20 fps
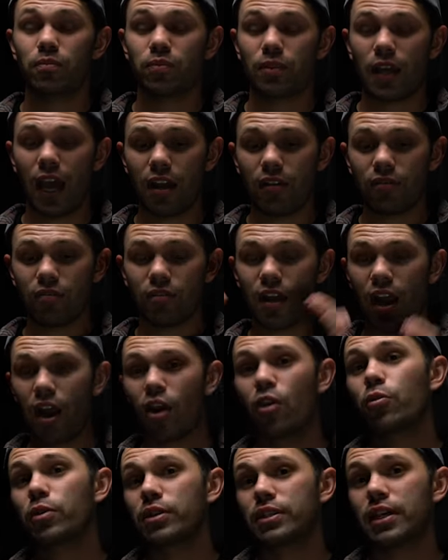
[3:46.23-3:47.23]
kind of
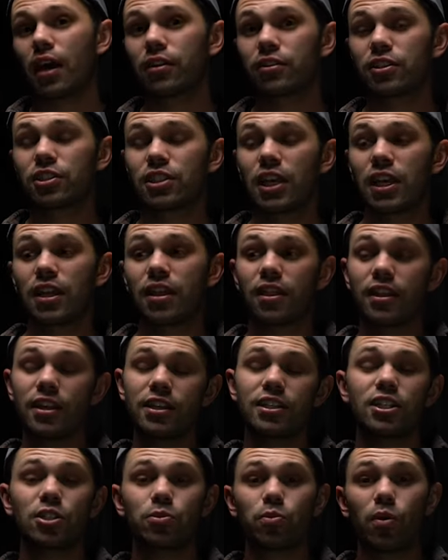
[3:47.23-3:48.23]
narrow it down to say,
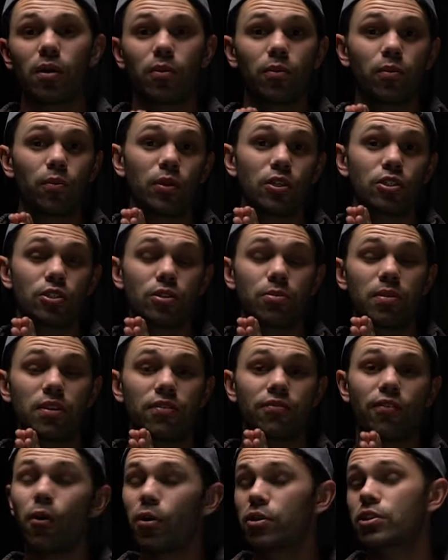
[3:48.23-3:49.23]
this is what we should be
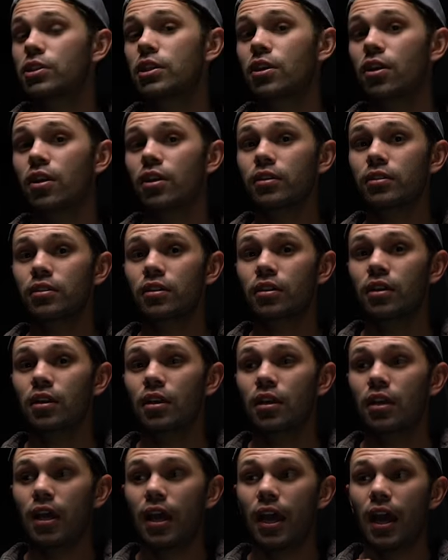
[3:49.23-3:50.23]
focusing on.
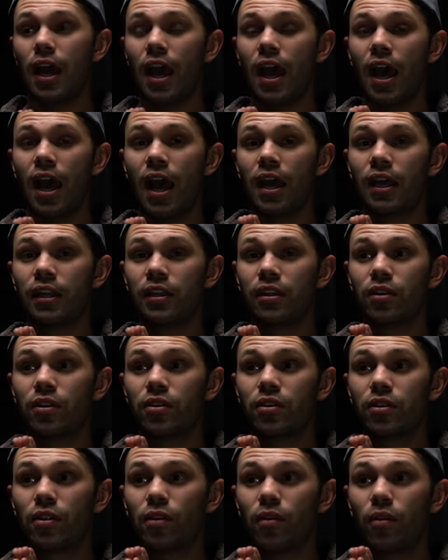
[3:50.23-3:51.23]

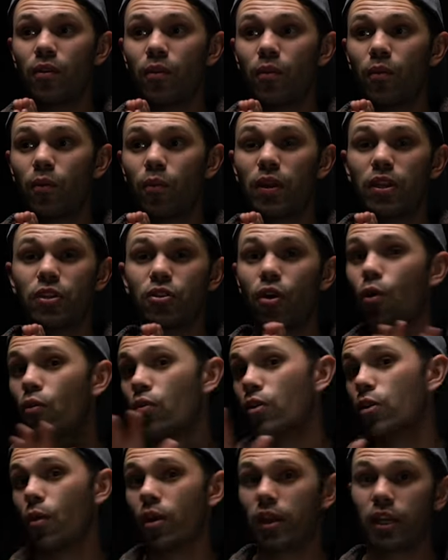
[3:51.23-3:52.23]
And we don't
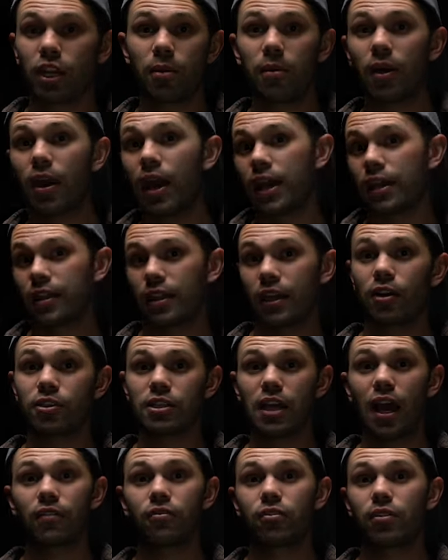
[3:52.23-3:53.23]
really wanna care about anything
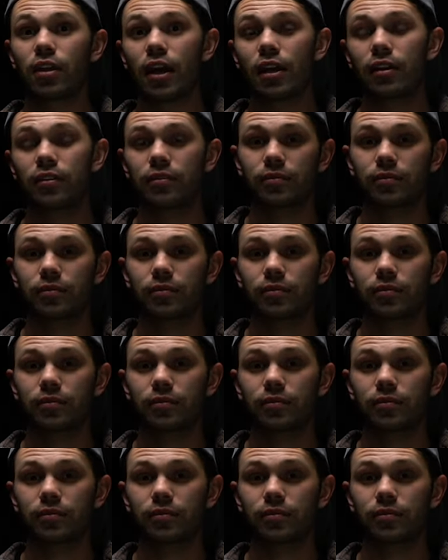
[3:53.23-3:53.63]
else after that.